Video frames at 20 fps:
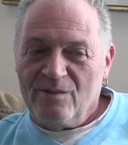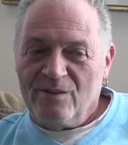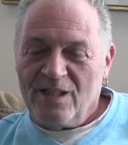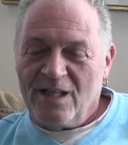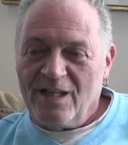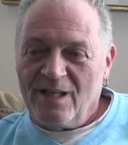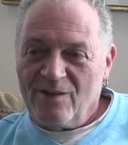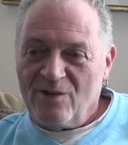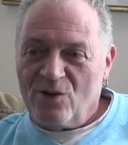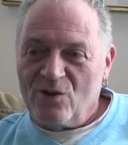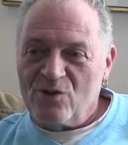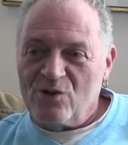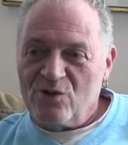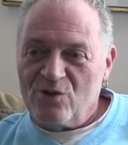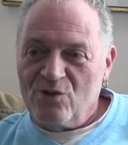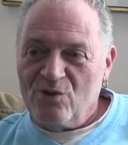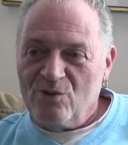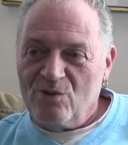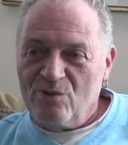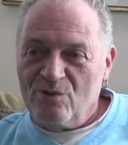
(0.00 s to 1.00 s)
take those
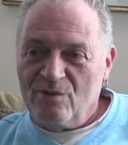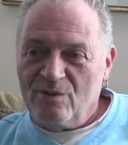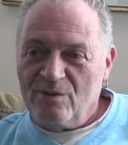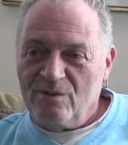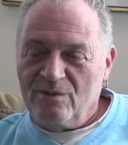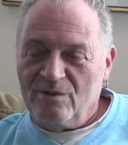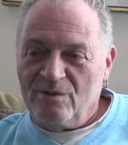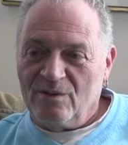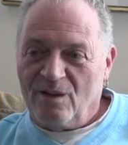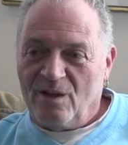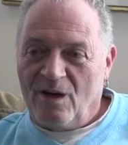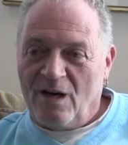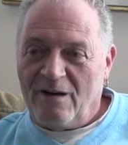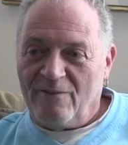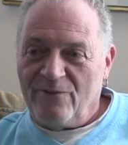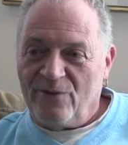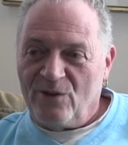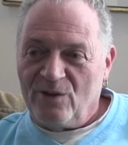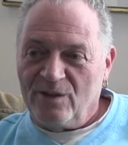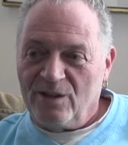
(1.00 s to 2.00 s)
two
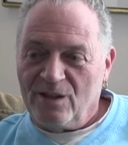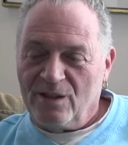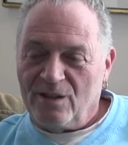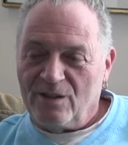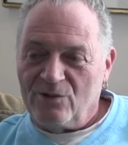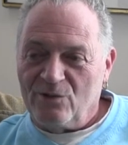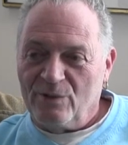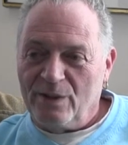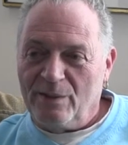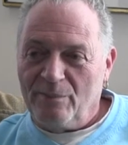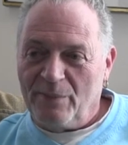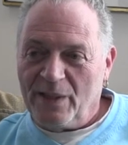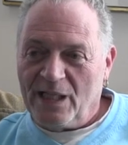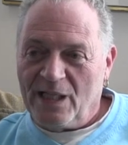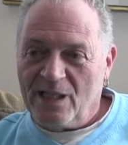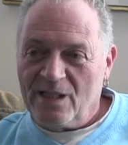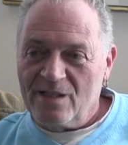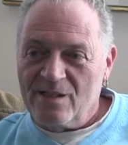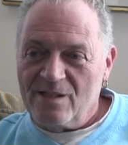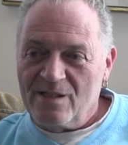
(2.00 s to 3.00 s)
awful little twin
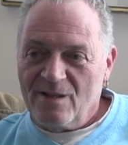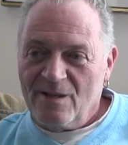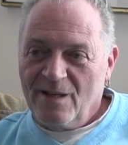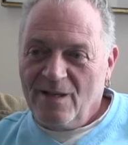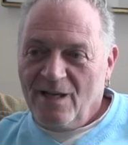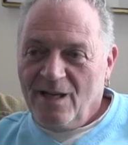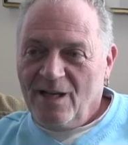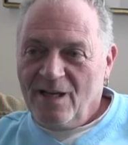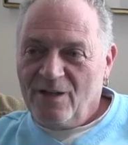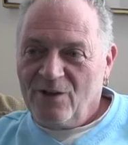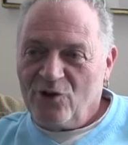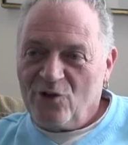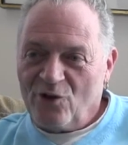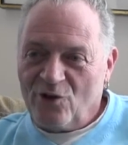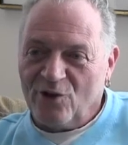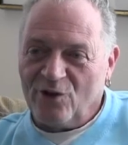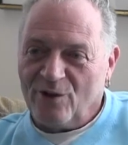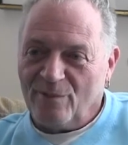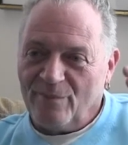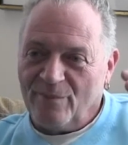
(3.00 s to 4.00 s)
beds and
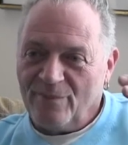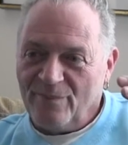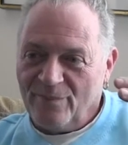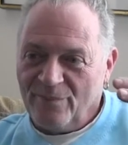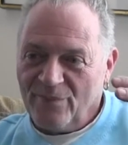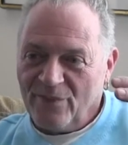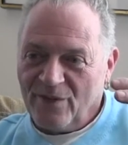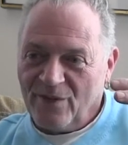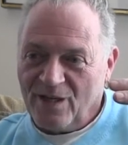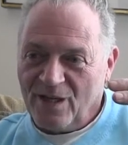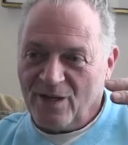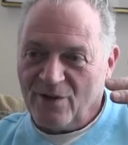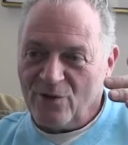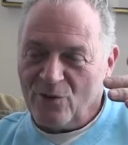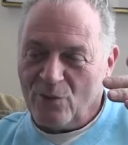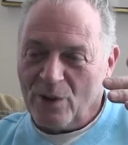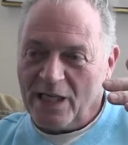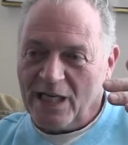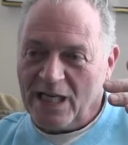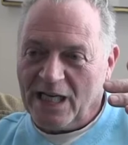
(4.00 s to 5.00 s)
turn them the
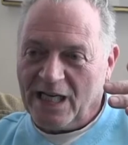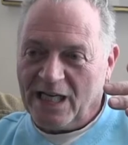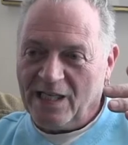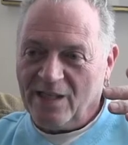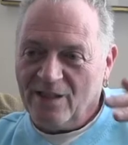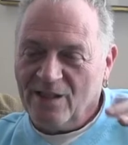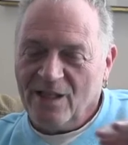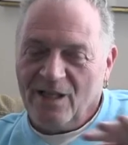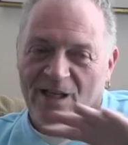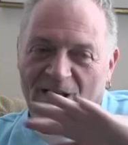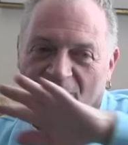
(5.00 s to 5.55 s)
other way.